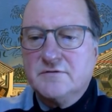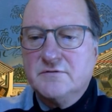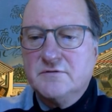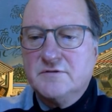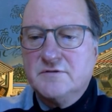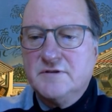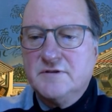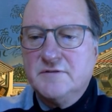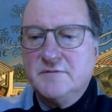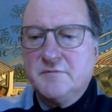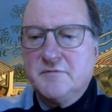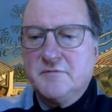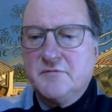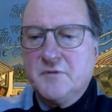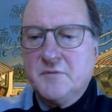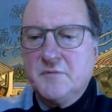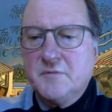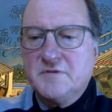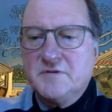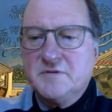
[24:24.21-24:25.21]
to achieve
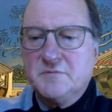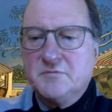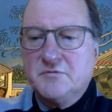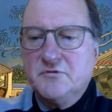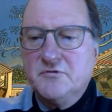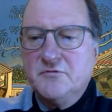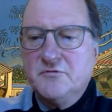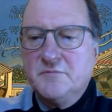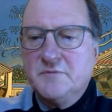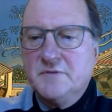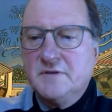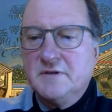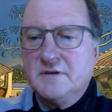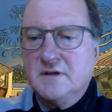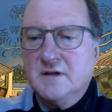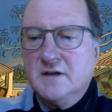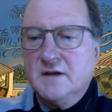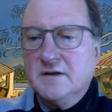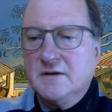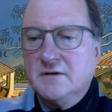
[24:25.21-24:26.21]
performance improvement
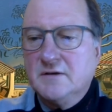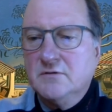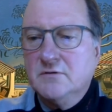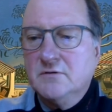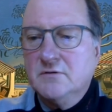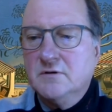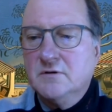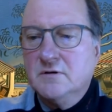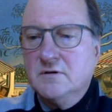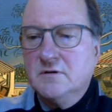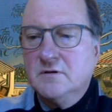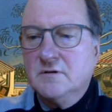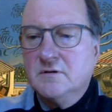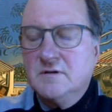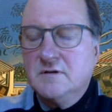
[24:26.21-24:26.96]
like Google,